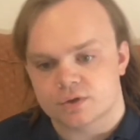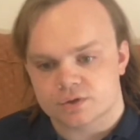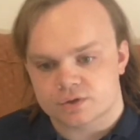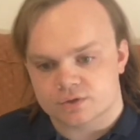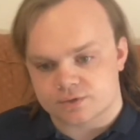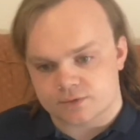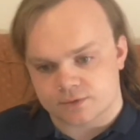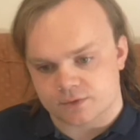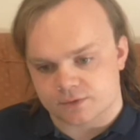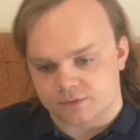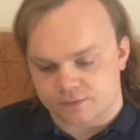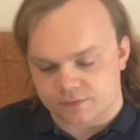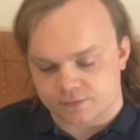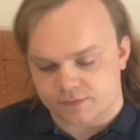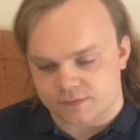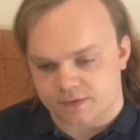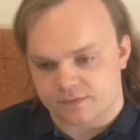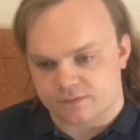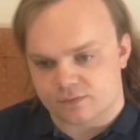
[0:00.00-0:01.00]
sort of
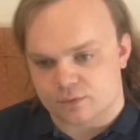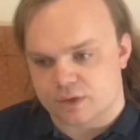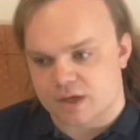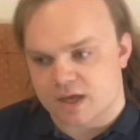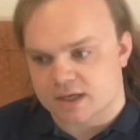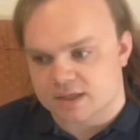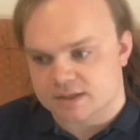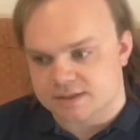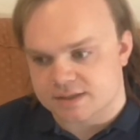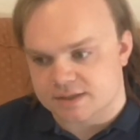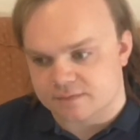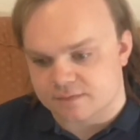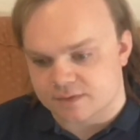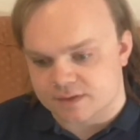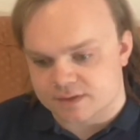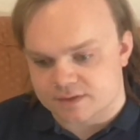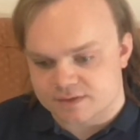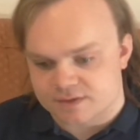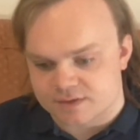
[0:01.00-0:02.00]
LPQX
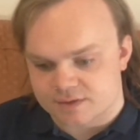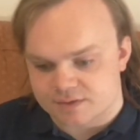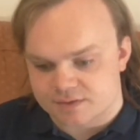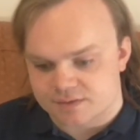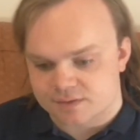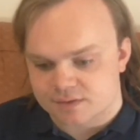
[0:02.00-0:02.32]
TV. So,